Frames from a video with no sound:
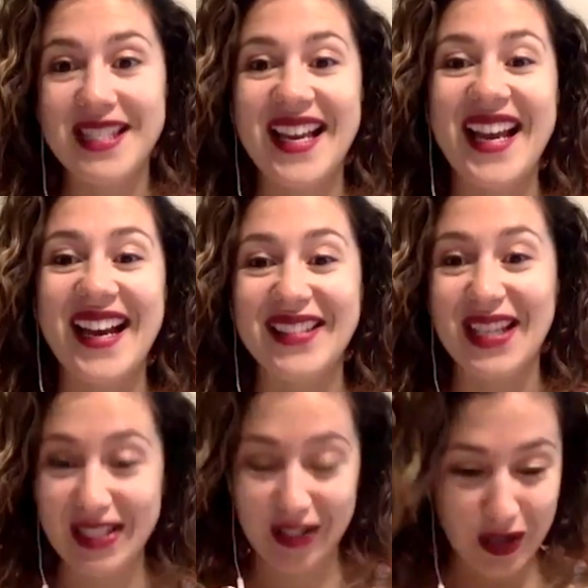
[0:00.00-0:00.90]

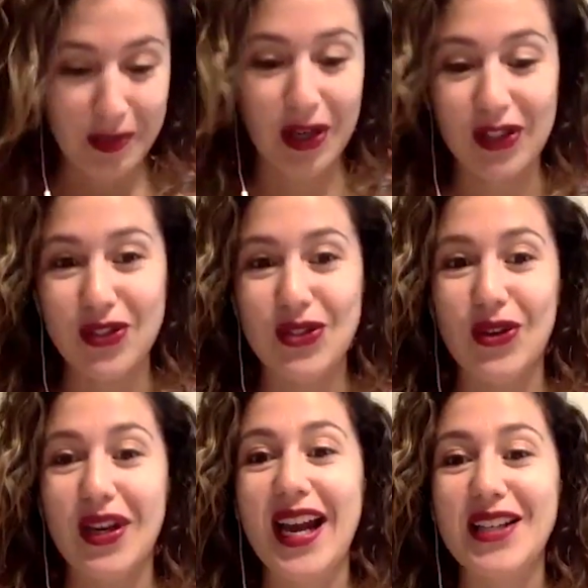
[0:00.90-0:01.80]
That's another part of the
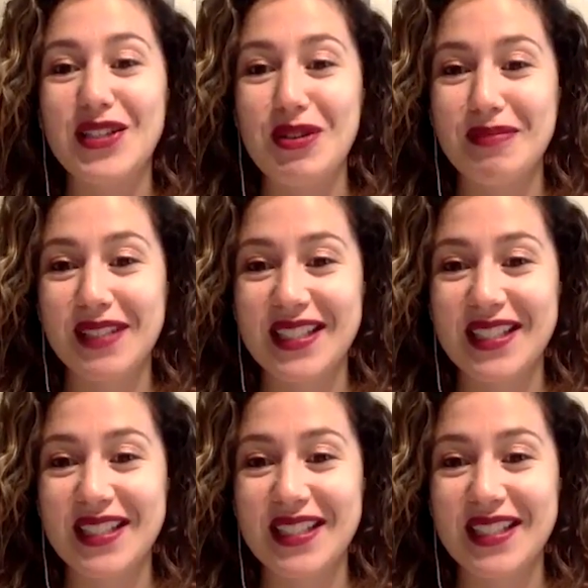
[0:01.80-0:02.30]
story. I had triplets